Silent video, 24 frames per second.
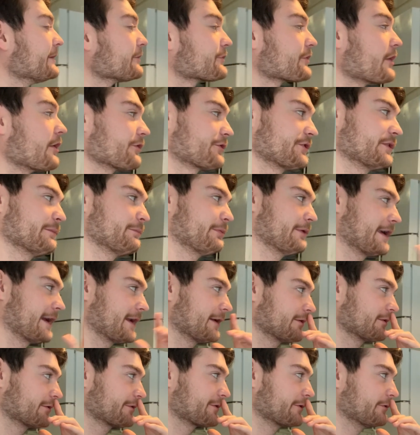Here's also the
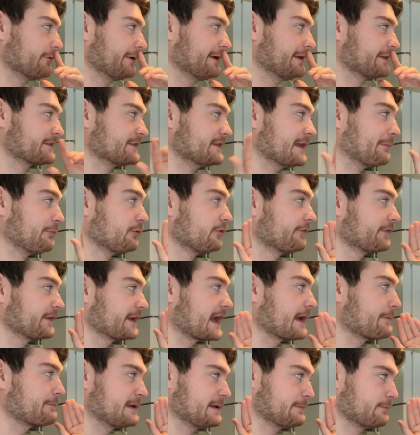plan. So it's double
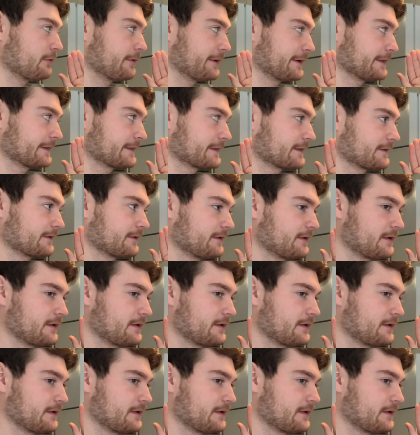VIP points.